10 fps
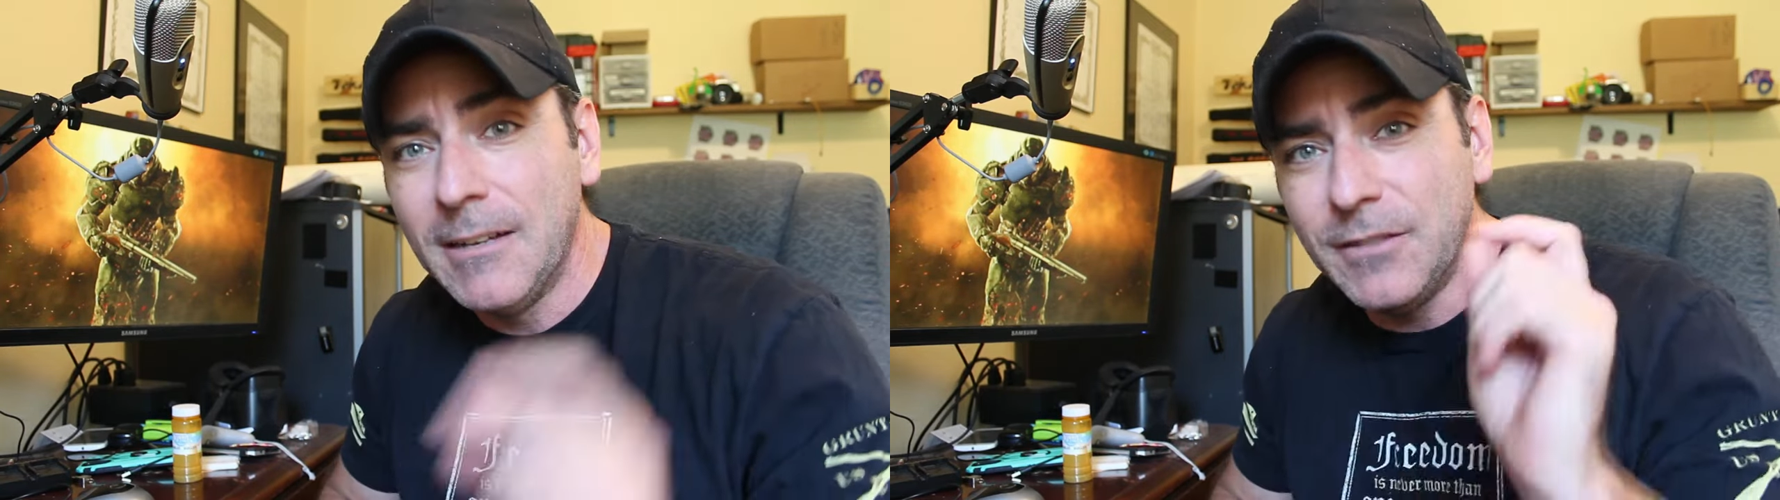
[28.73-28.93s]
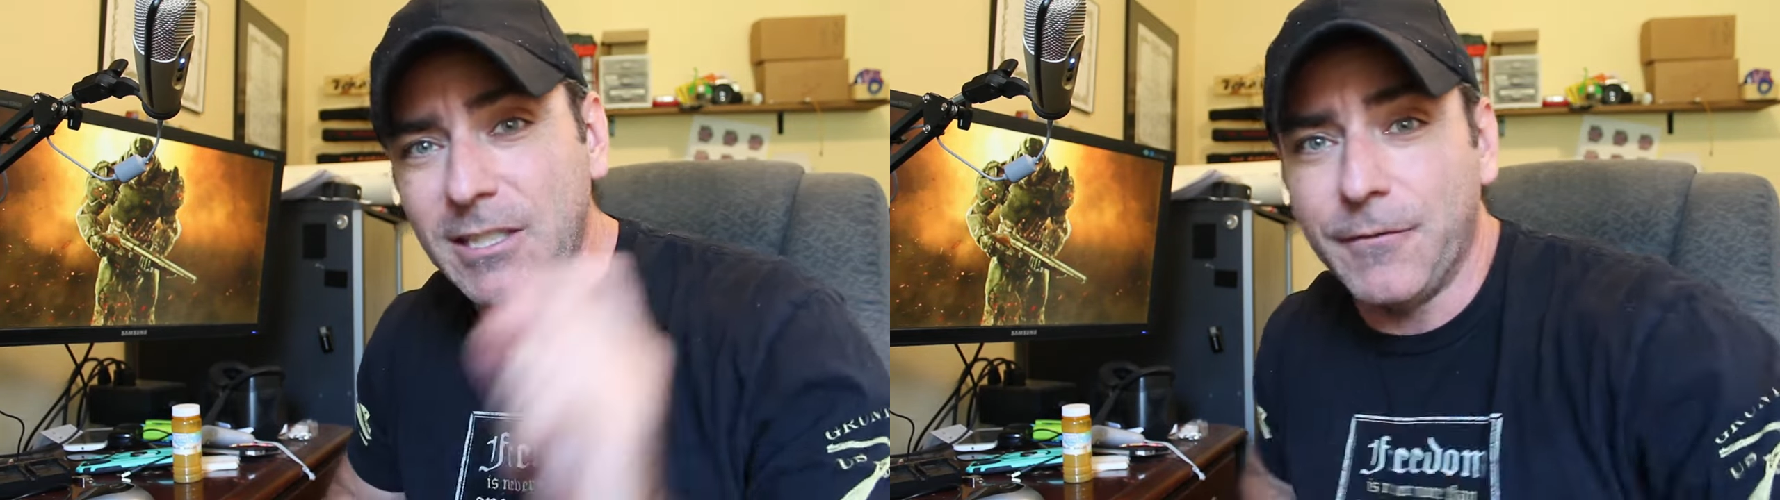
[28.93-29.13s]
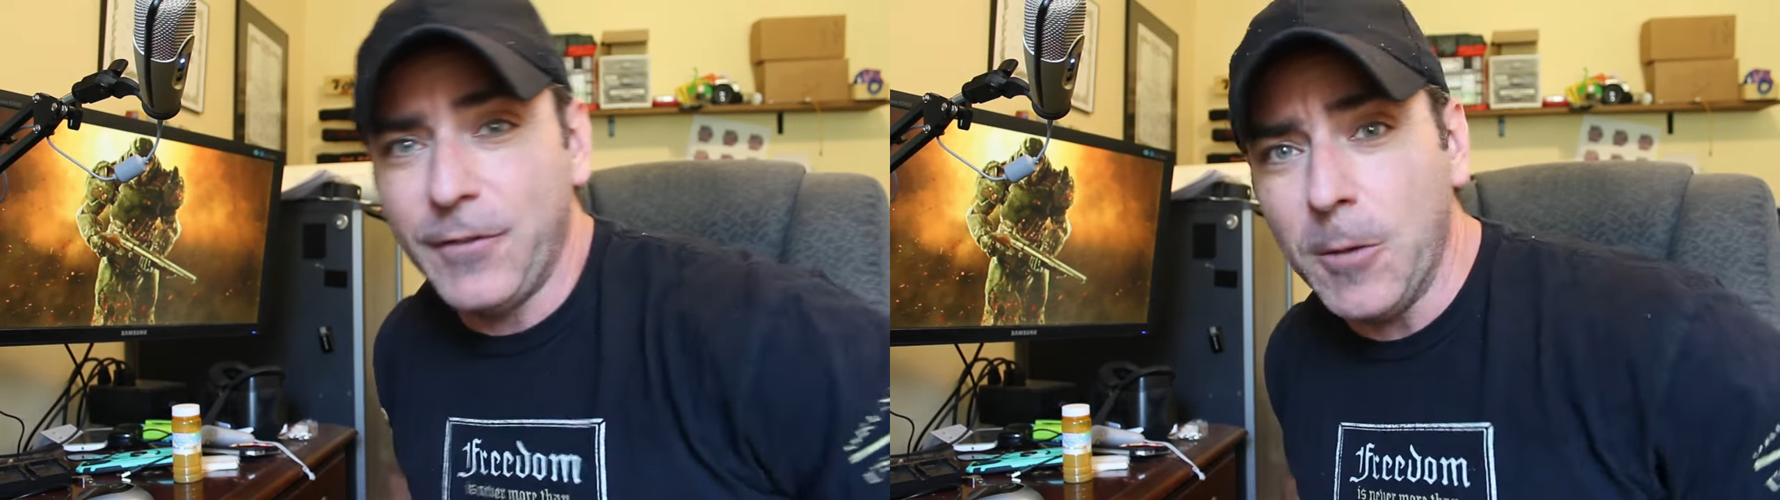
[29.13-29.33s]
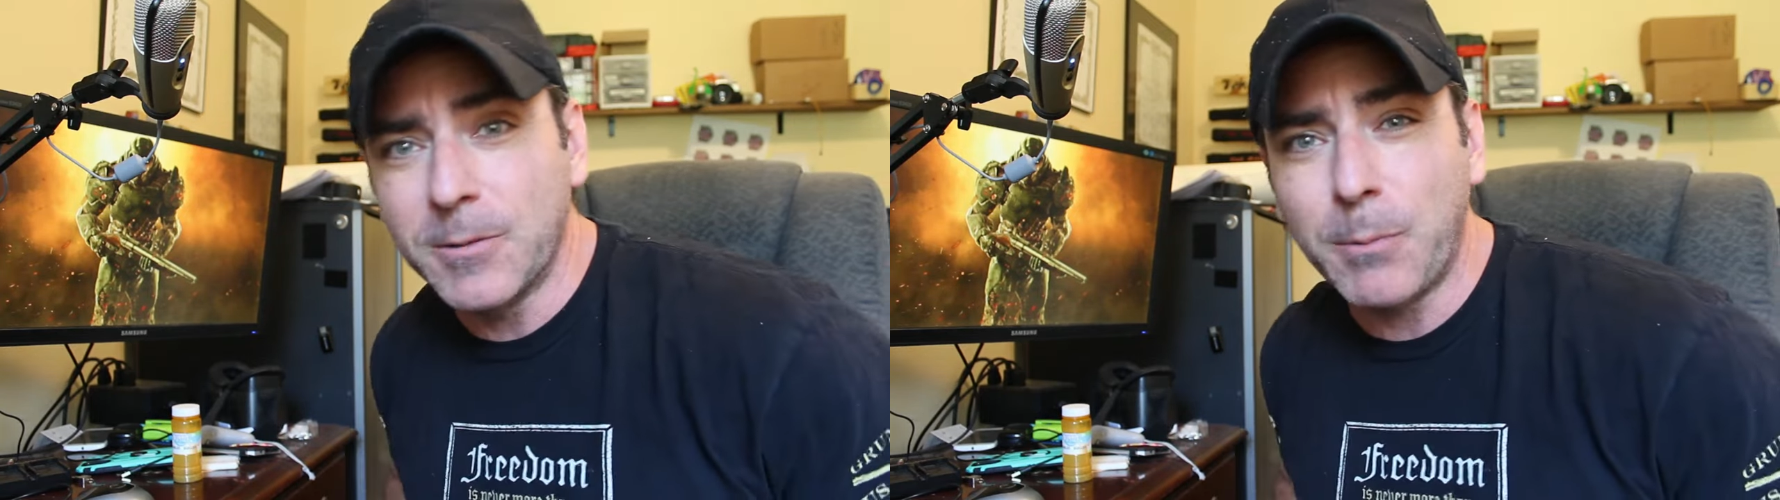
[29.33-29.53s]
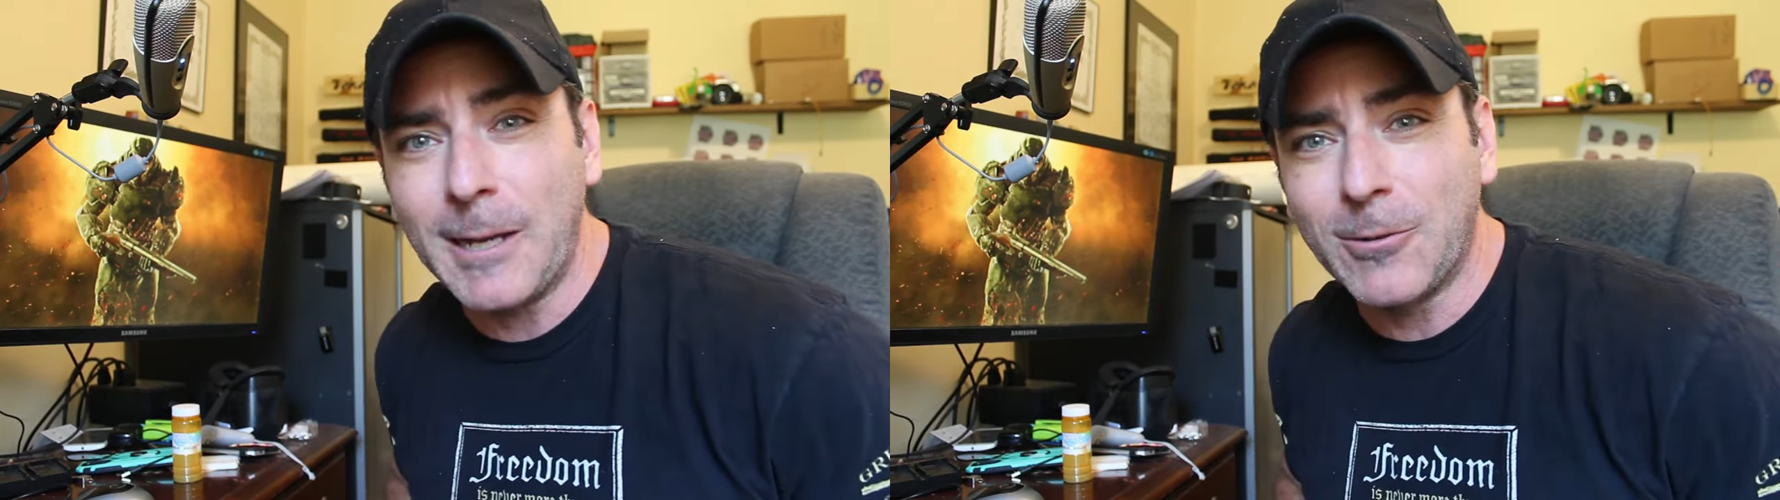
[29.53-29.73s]
Visit
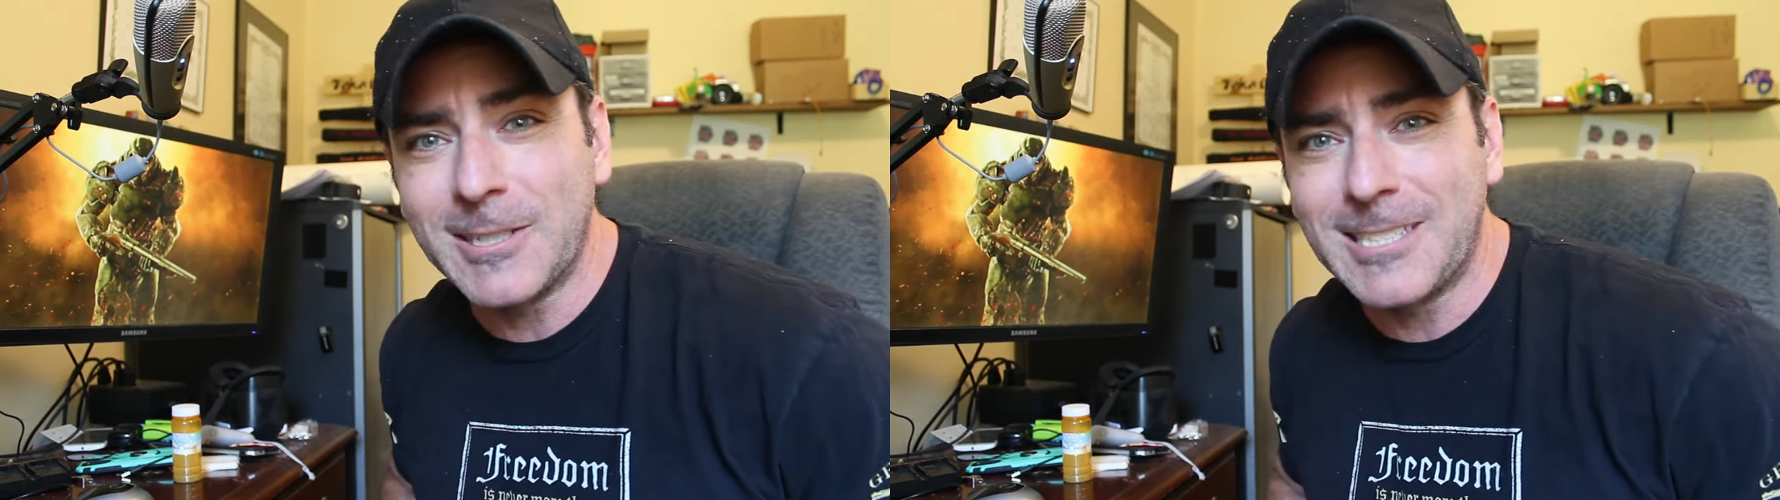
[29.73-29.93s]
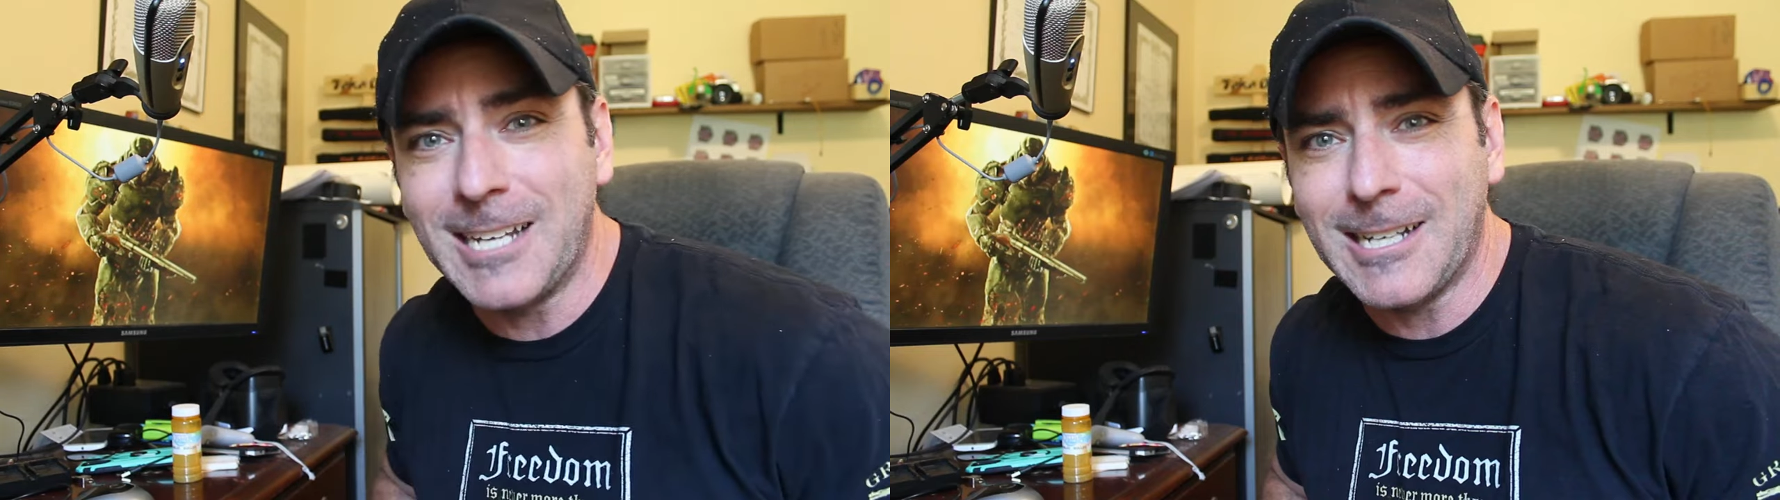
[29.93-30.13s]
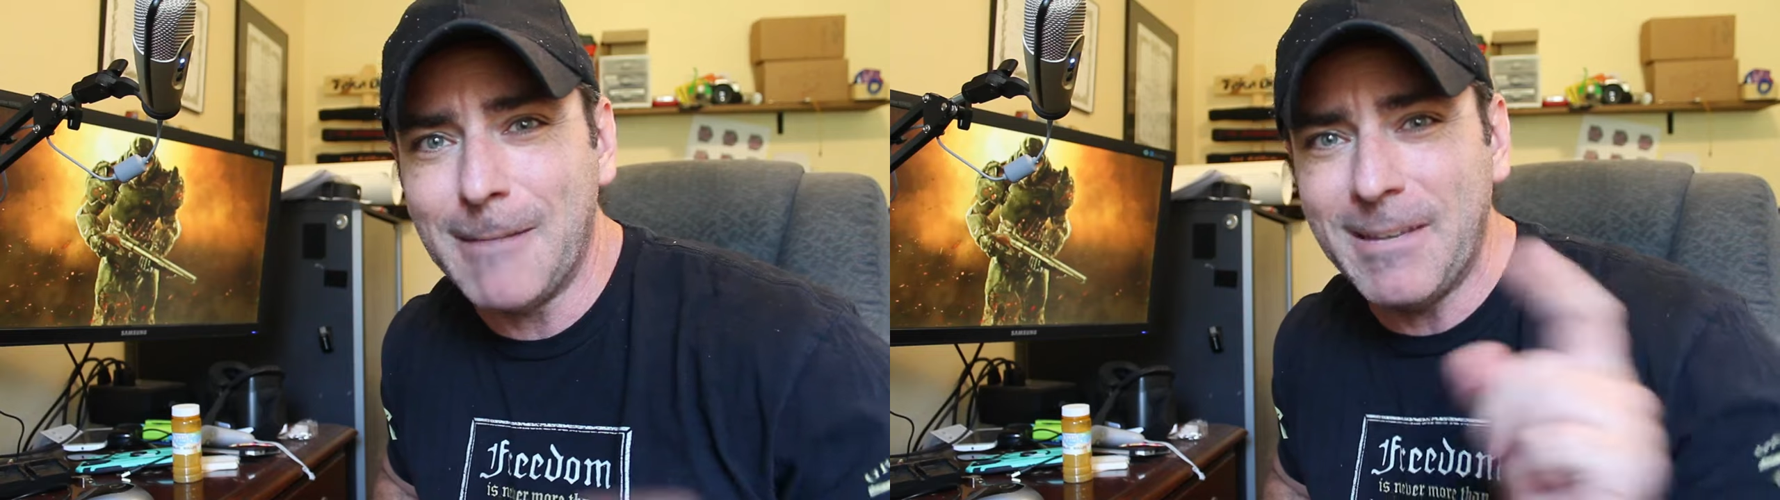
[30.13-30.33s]
filmsbykris.com.